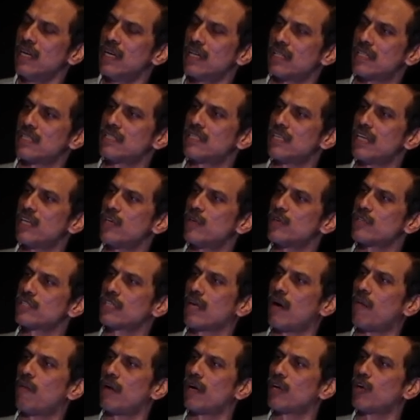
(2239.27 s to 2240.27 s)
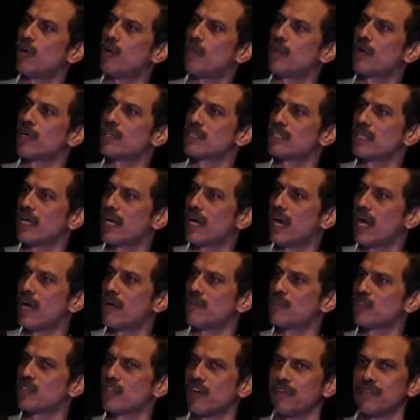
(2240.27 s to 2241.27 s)
The CEOs come and go because they are
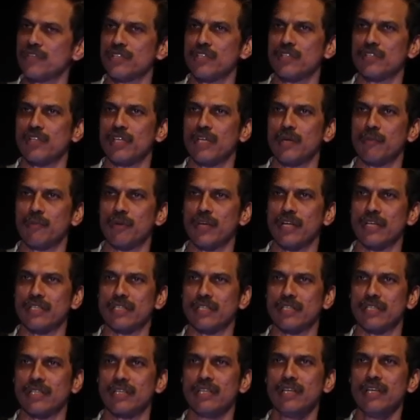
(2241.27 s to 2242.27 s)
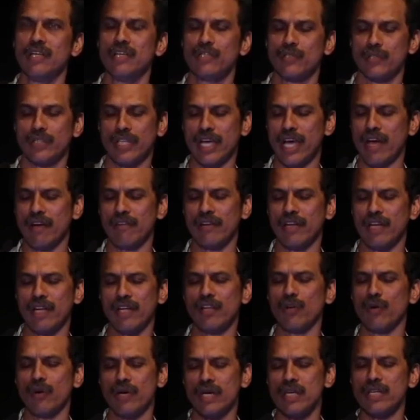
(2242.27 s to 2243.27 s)
IFS officers on deputation. So they have really
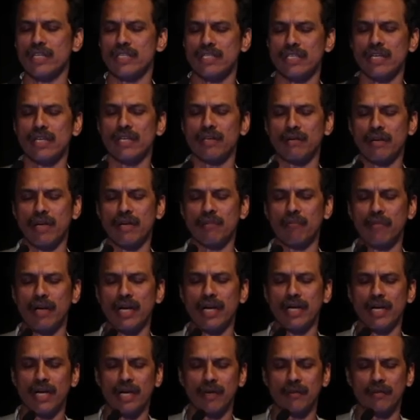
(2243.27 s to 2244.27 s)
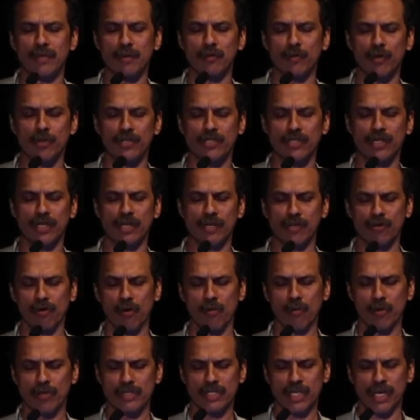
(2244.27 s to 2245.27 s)
no interest in, in building up the pollution control
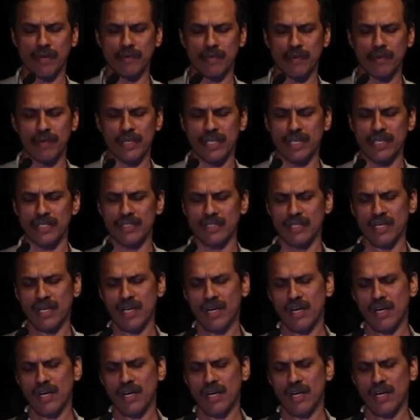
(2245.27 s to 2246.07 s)
board's capabilities.